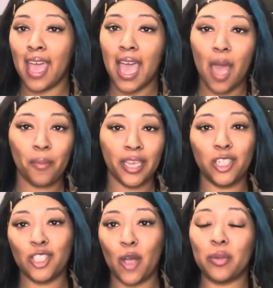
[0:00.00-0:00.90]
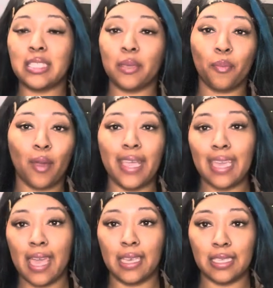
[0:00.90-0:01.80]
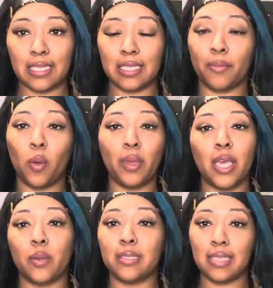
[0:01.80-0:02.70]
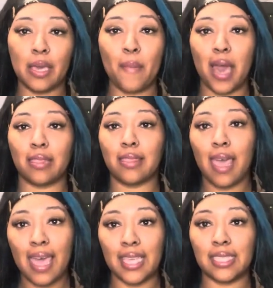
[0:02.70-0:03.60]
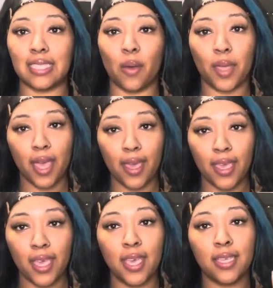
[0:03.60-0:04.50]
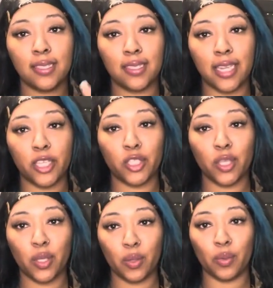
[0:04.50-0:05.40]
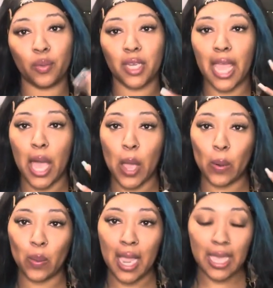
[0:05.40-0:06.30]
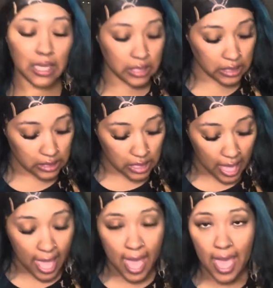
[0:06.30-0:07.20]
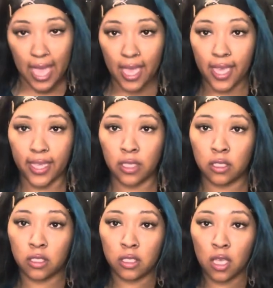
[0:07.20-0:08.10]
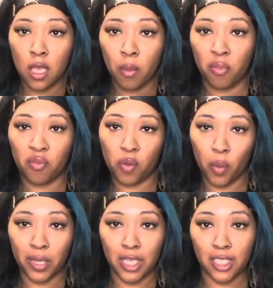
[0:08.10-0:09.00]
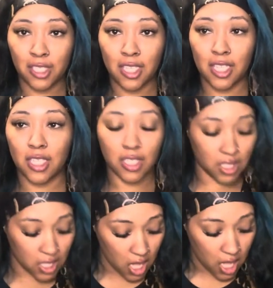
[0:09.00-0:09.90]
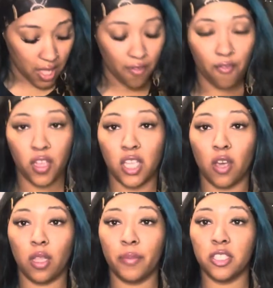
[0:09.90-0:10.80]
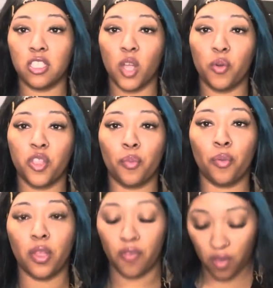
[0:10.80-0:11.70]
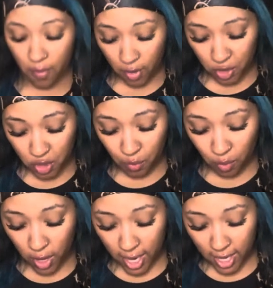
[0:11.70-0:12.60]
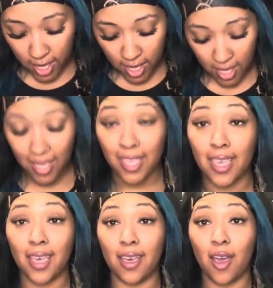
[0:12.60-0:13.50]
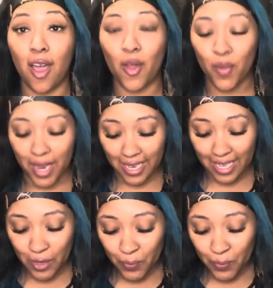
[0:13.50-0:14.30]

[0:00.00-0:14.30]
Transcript: I'm going to hit y'all with some pranks. But we going to see about that, okay? Stay tuned, all right? And before we get into this video, let me start with a brief commercial break. Yeah, already.